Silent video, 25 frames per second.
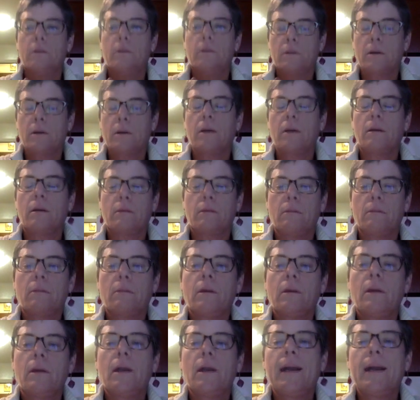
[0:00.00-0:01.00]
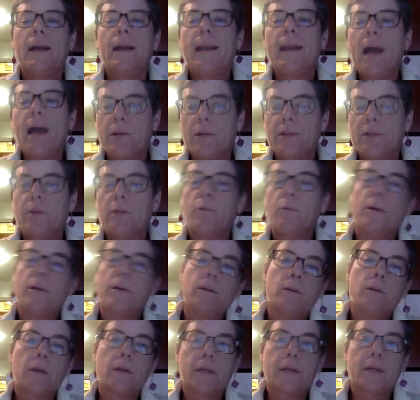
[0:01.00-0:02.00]
Okay. And how is it when
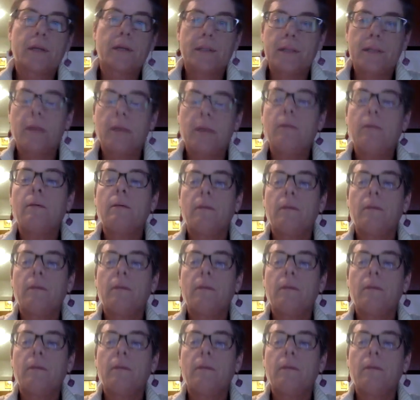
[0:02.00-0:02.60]
you look at Dan?